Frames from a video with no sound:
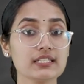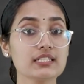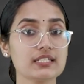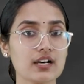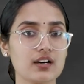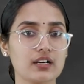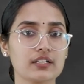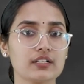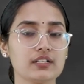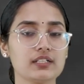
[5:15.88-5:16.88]
is dark,
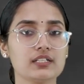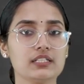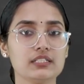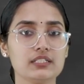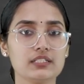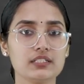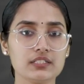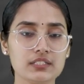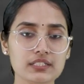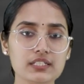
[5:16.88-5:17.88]

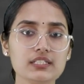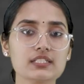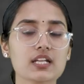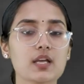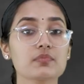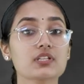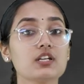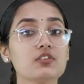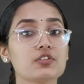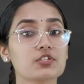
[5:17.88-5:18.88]
these times
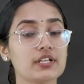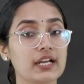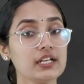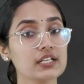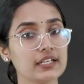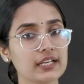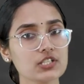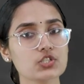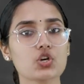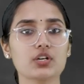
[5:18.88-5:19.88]

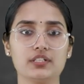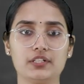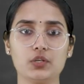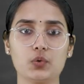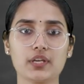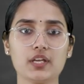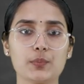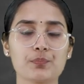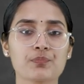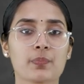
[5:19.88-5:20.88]
get shortened, okay?
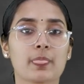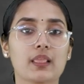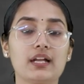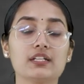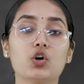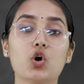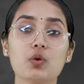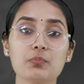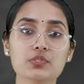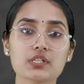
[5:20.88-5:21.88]
And the
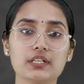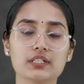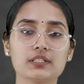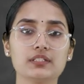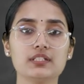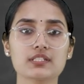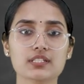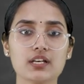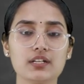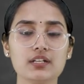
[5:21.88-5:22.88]
opposite, the
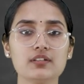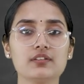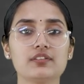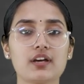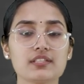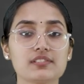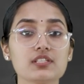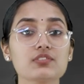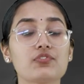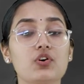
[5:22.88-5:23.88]
sun
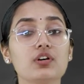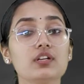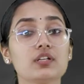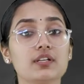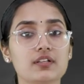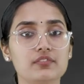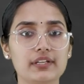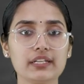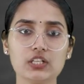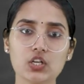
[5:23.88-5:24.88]
rises for
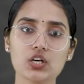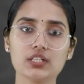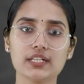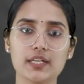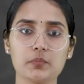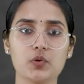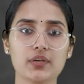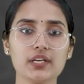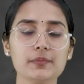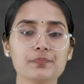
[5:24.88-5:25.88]
very long time,
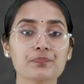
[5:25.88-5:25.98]
okay?